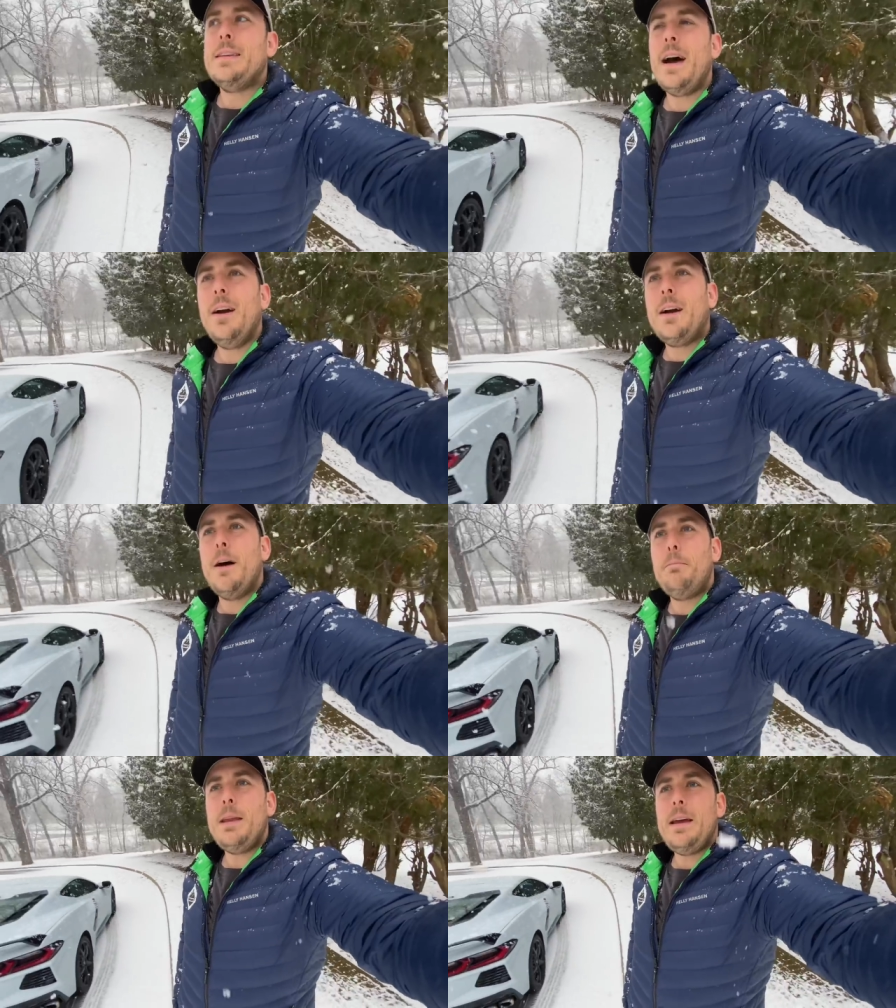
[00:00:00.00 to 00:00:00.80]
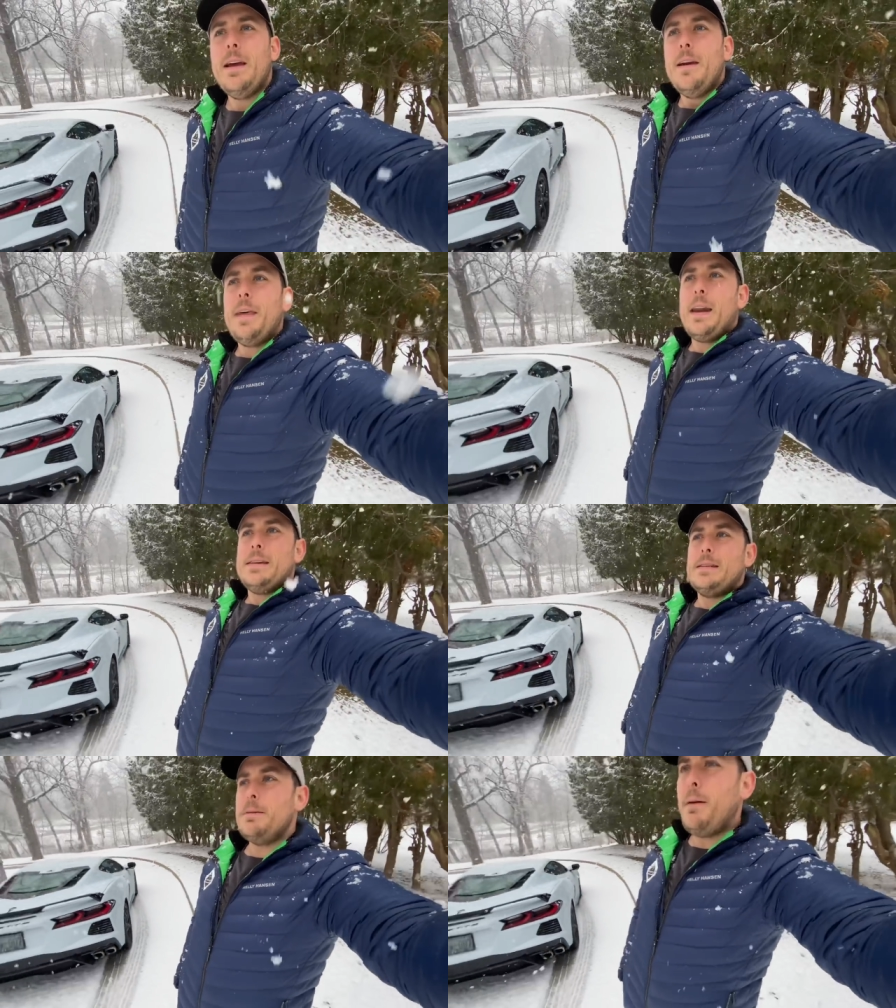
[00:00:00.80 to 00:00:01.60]
tire company that
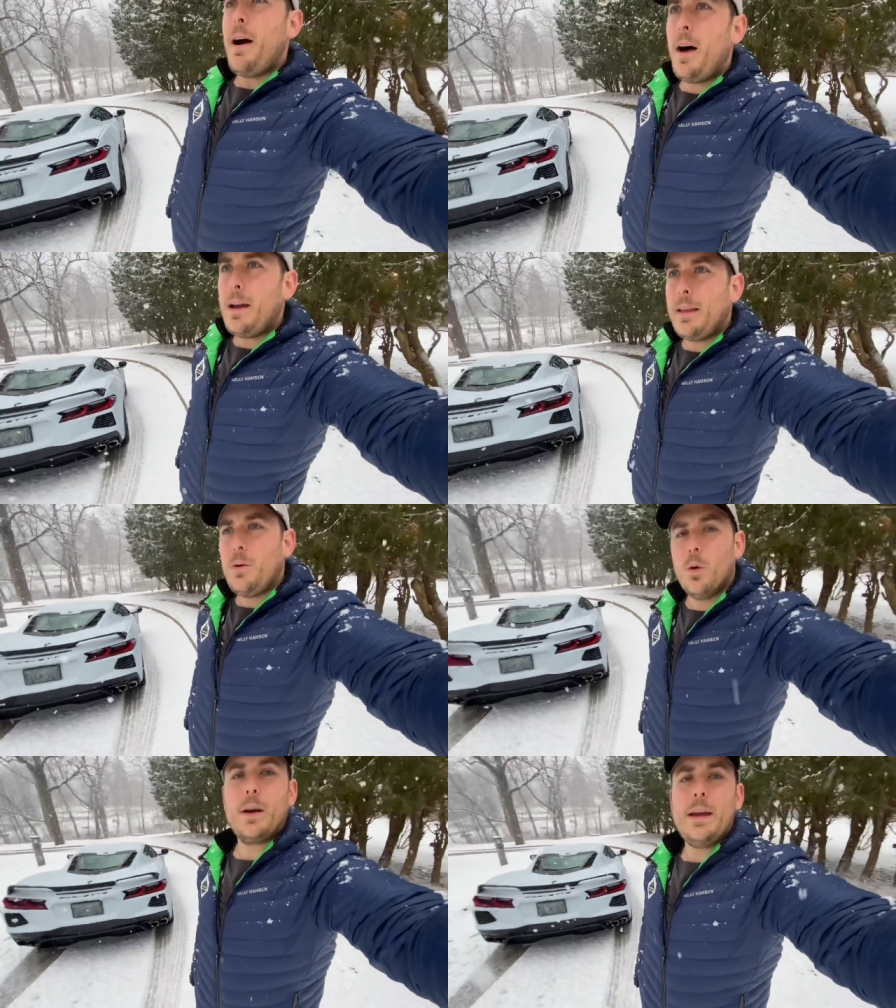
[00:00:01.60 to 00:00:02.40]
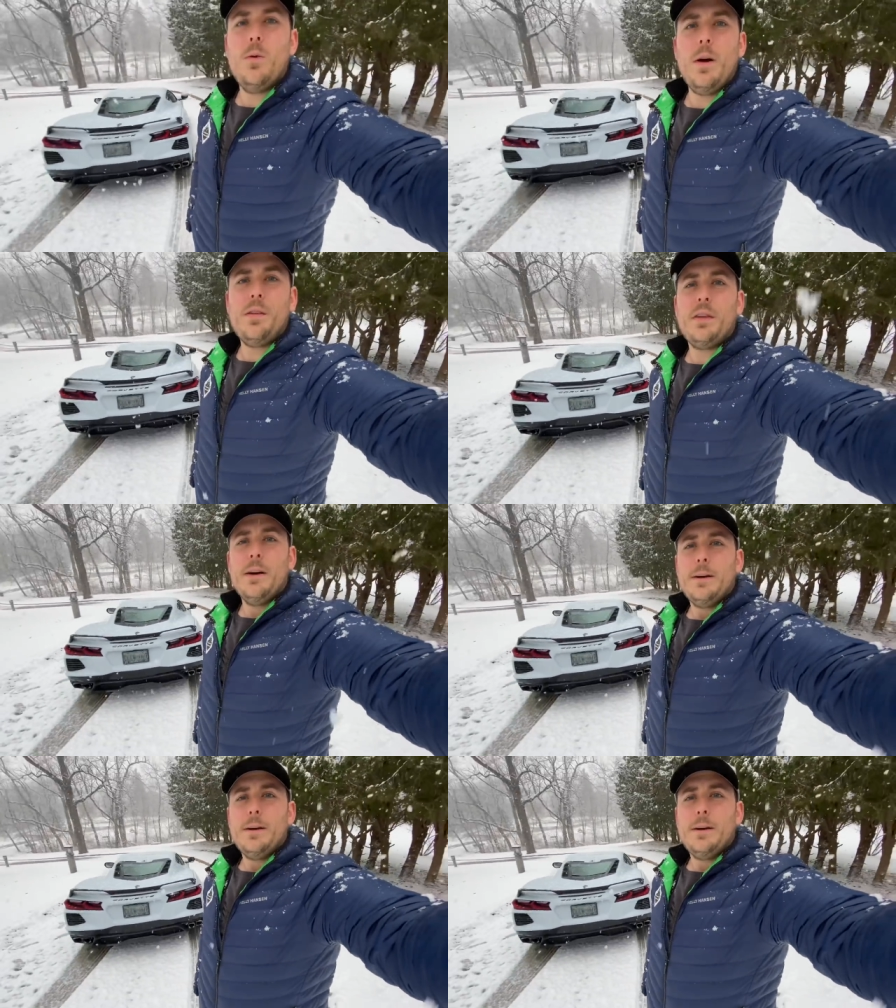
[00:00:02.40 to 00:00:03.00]
is symbiotically working with